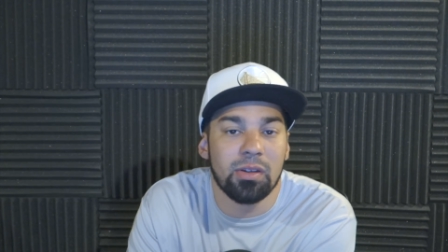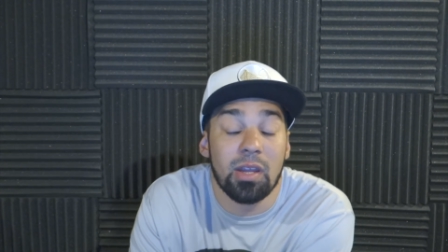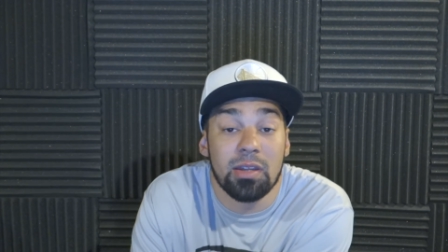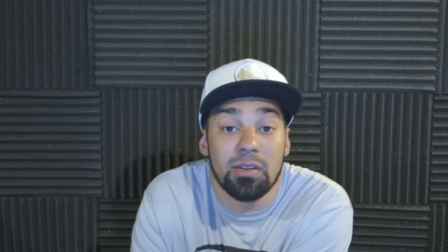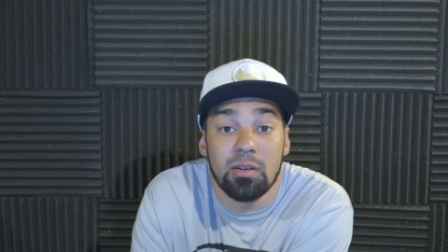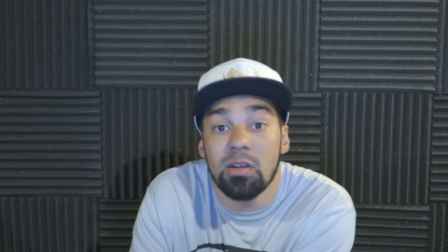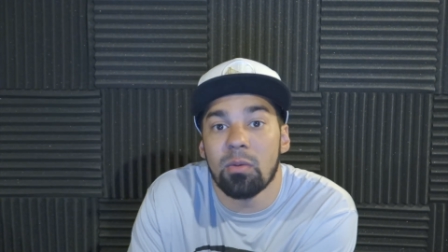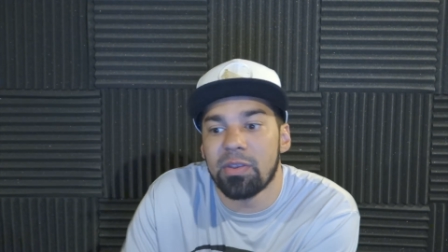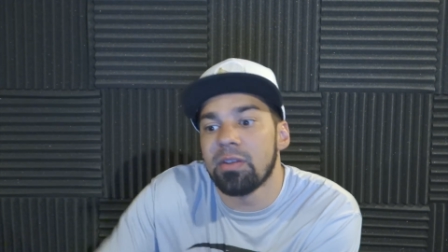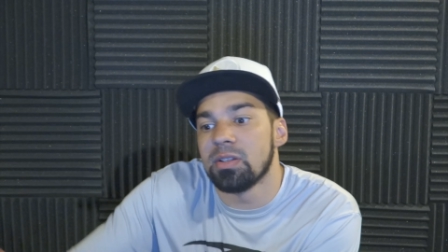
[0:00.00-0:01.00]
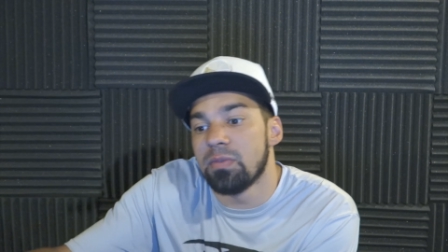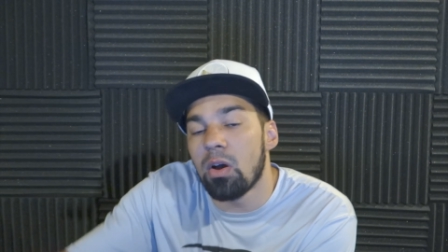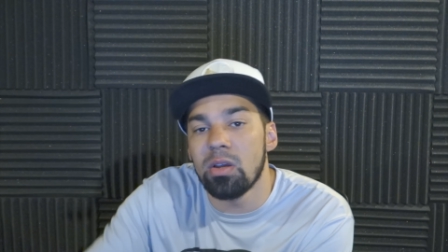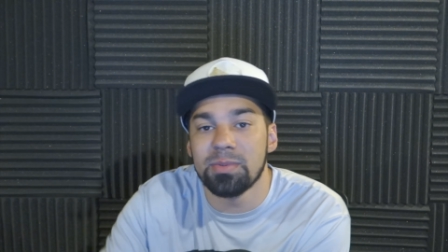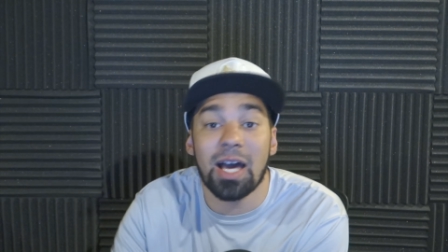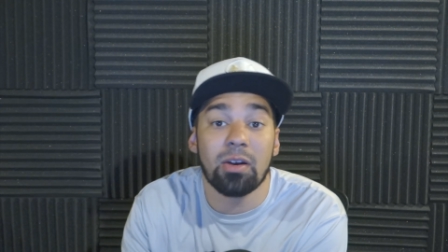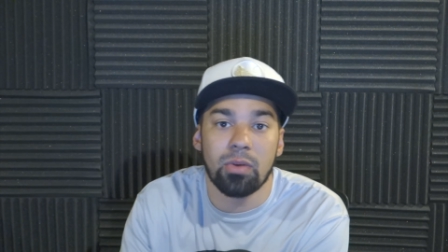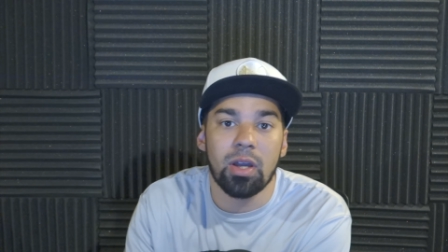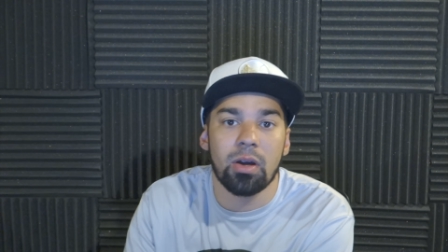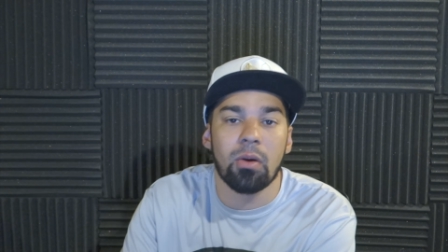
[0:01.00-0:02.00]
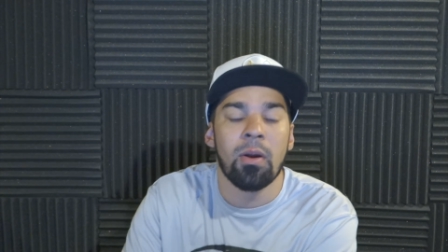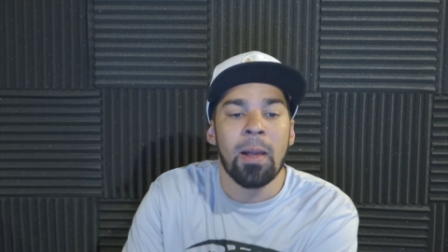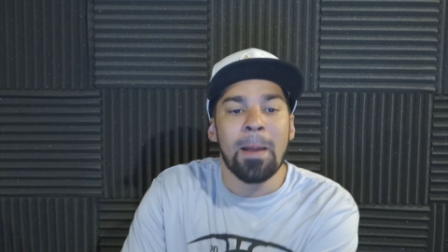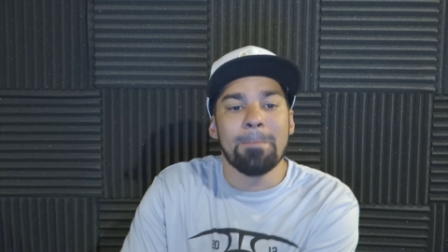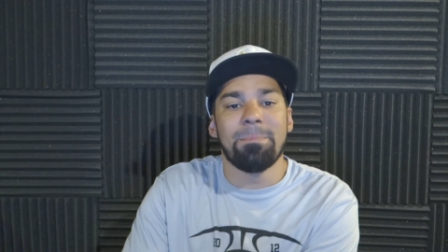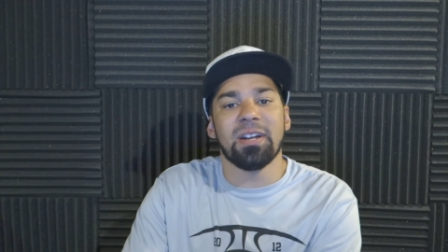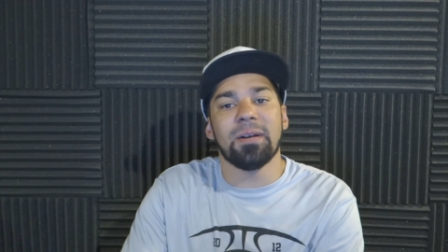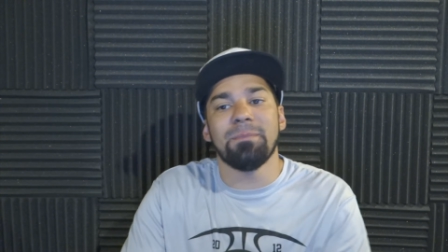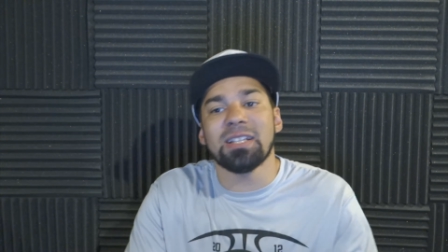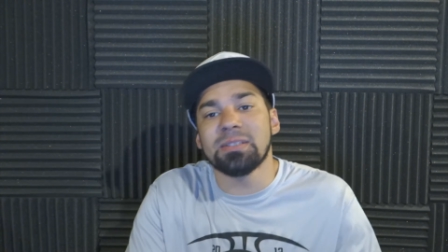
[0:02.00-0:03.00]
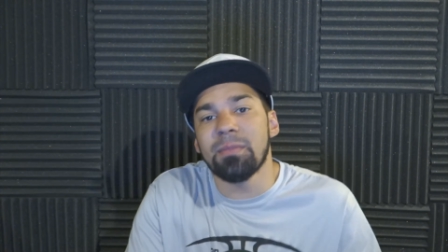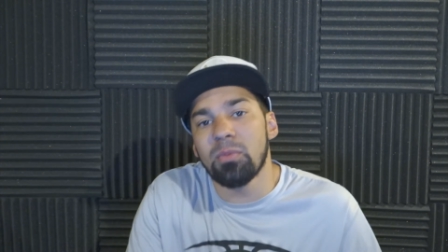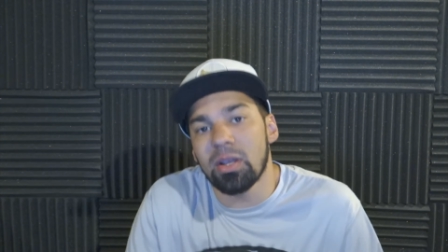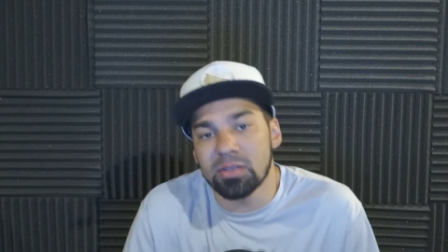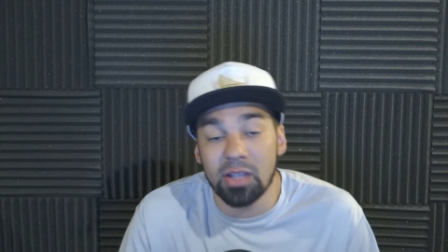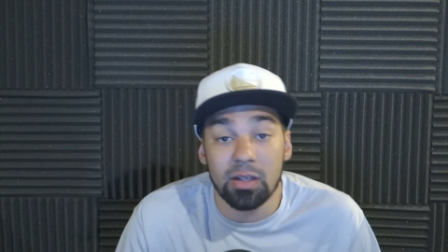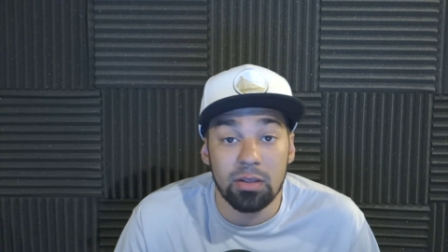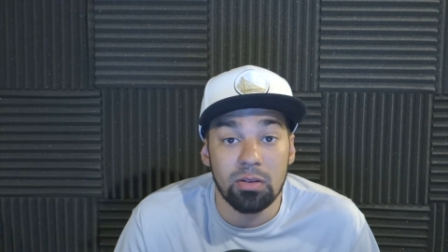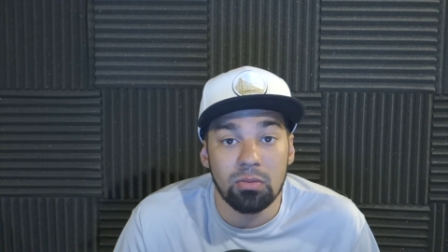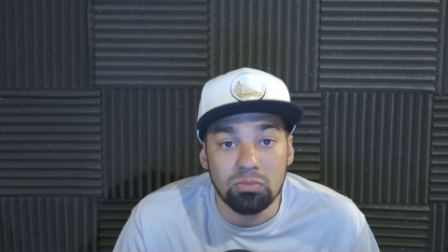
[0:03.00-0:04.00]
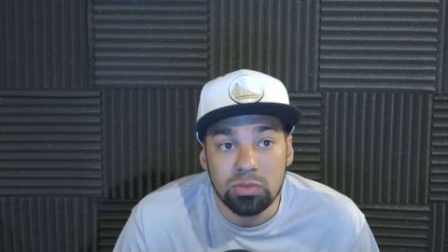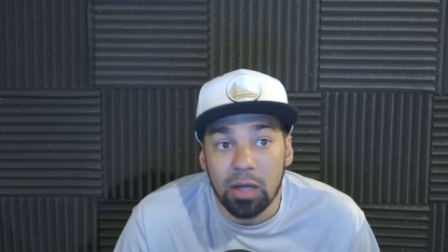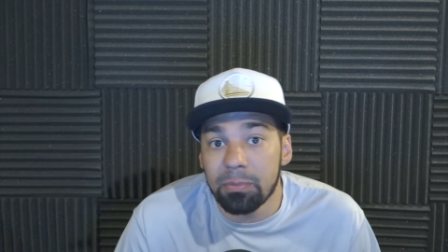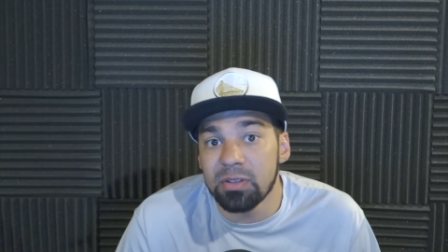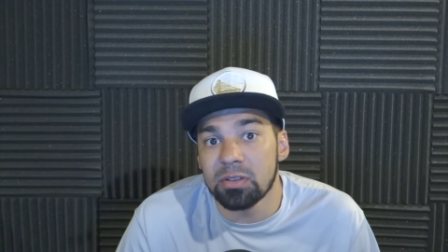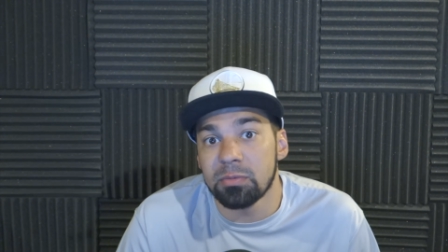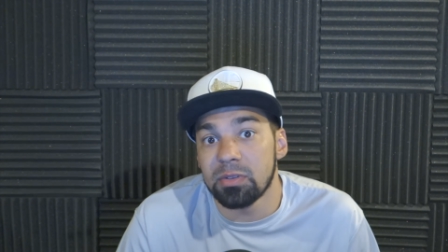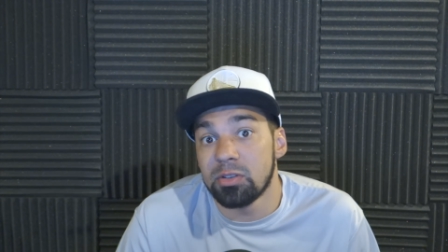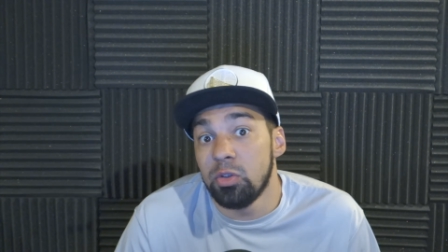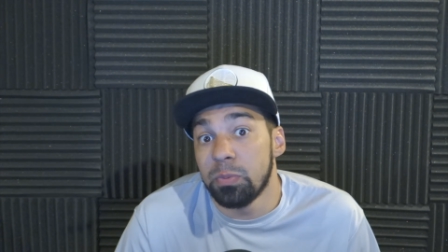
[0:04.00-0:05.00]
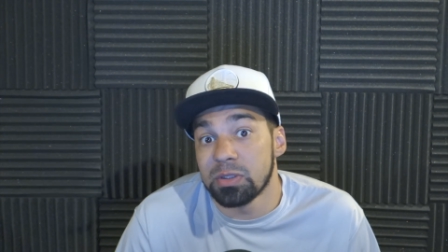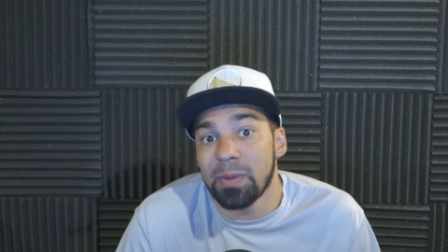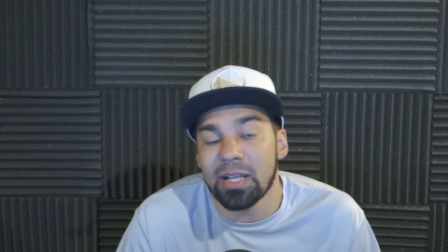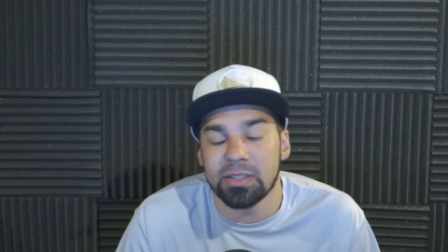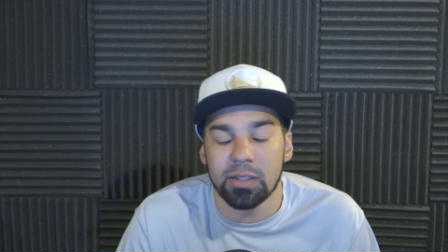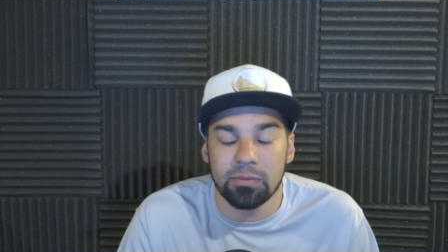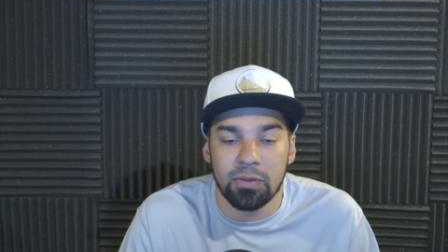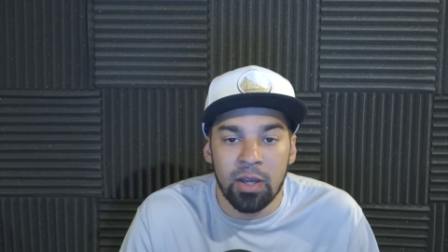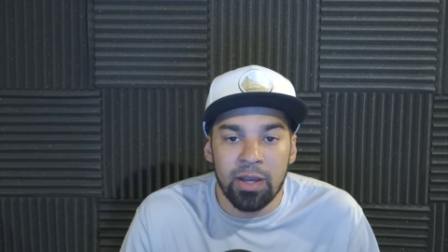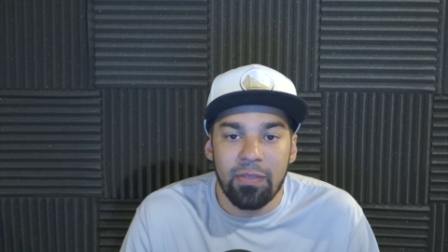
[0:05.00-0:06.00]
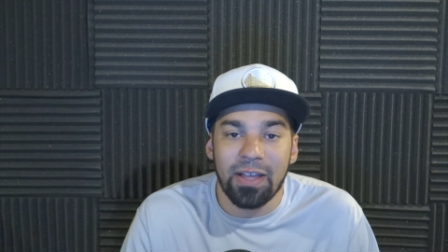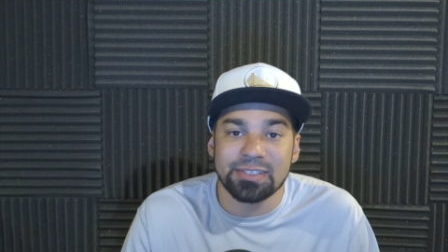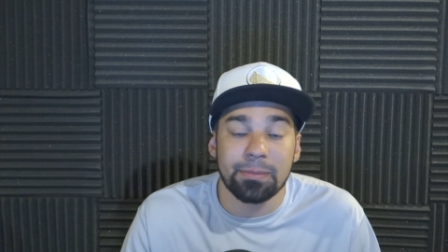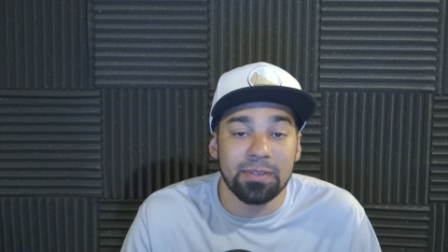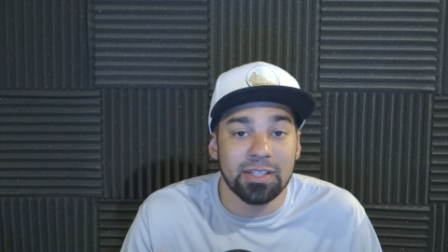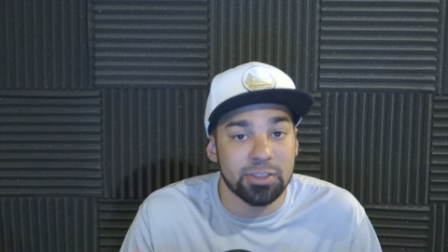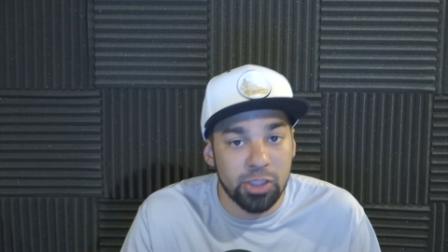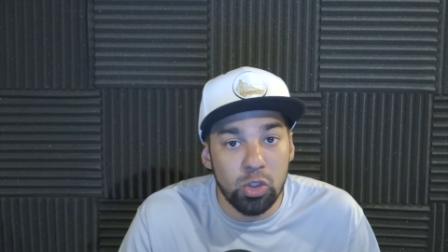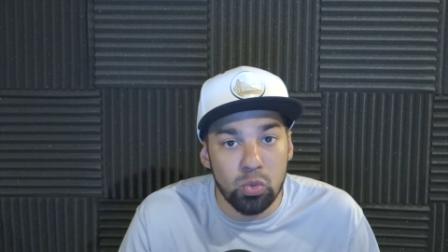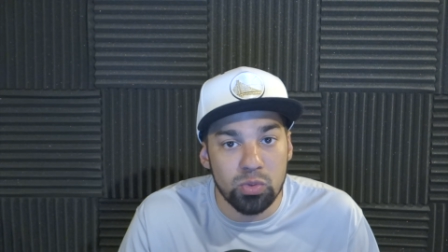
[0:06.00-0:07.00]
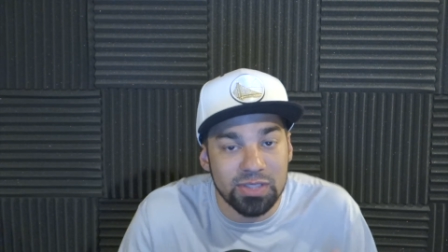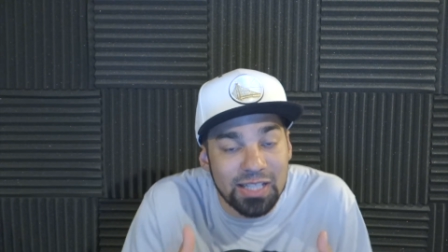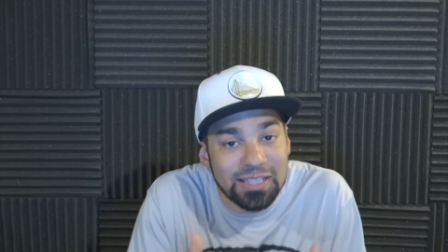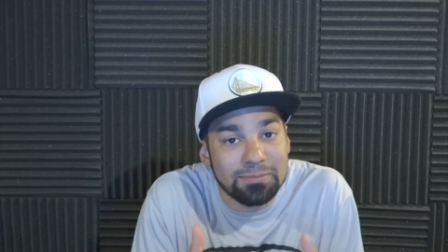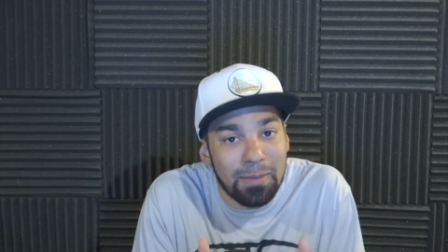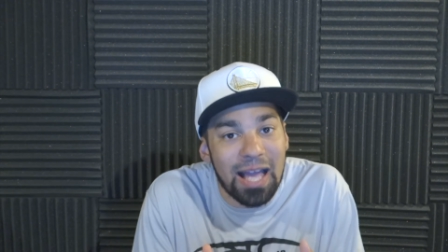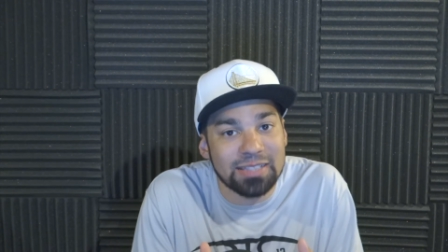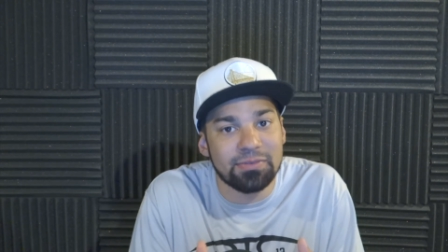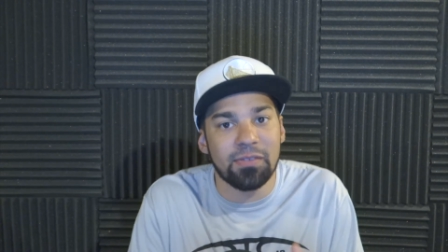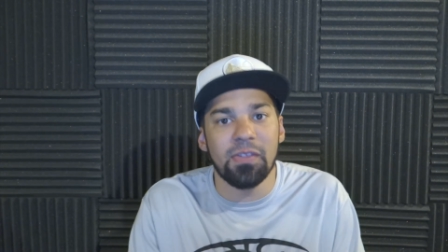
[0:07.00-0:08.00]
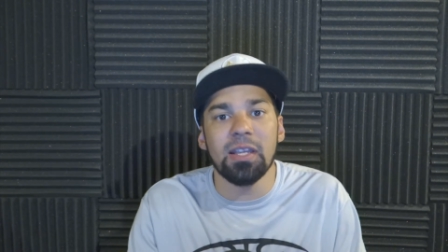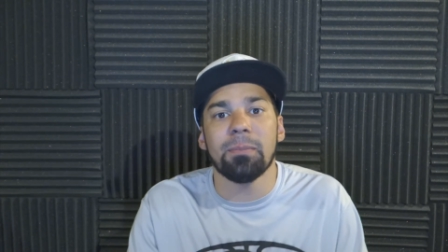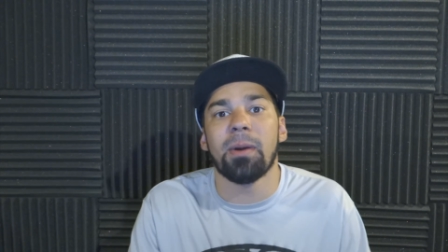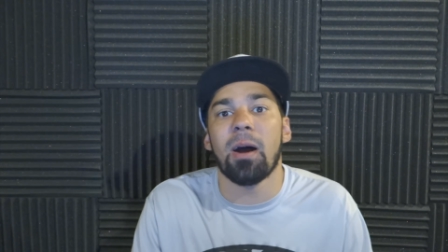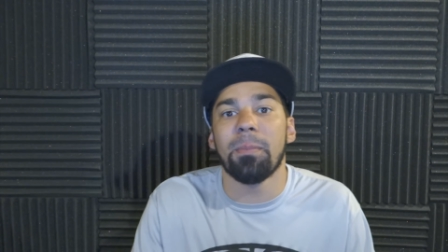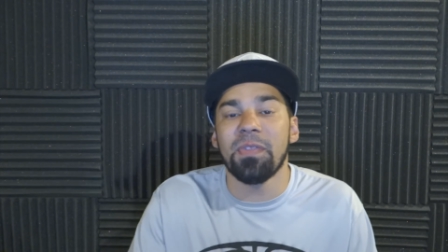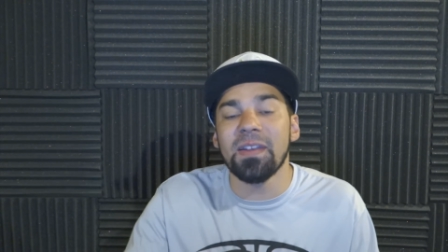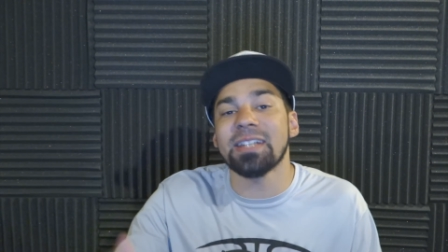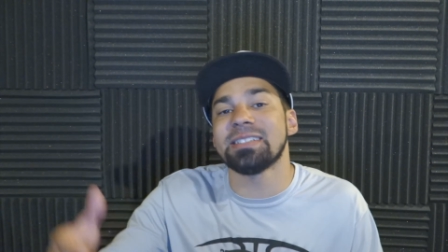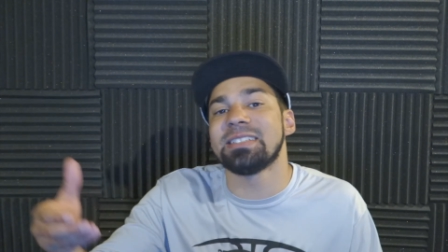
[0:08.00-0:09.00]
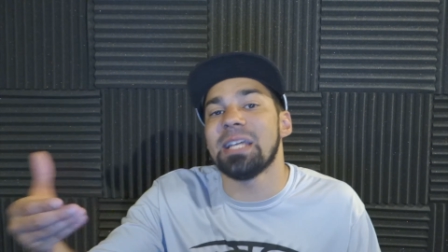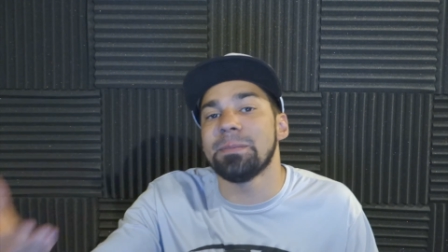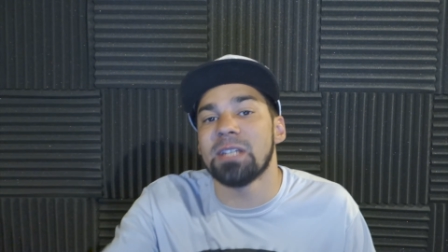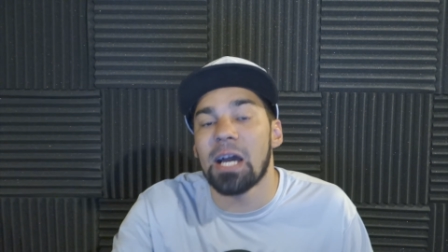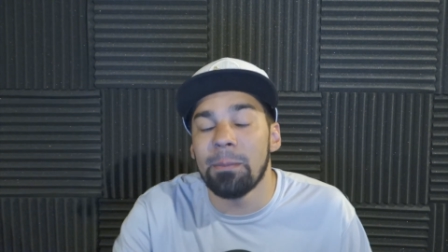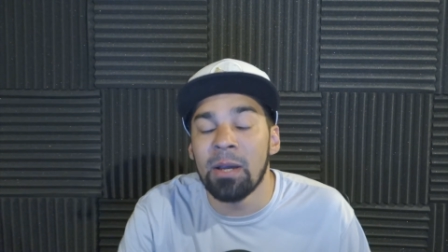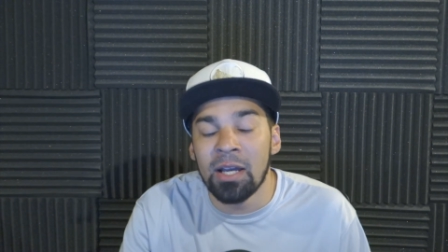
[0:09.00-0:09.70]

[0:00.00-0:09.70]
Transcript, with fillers: in you know within those volumes. I don't know. But um, that's something that we also got to, you know, got to put into to perspective. That's something that's huge. That is massive to think about. But then at the same time,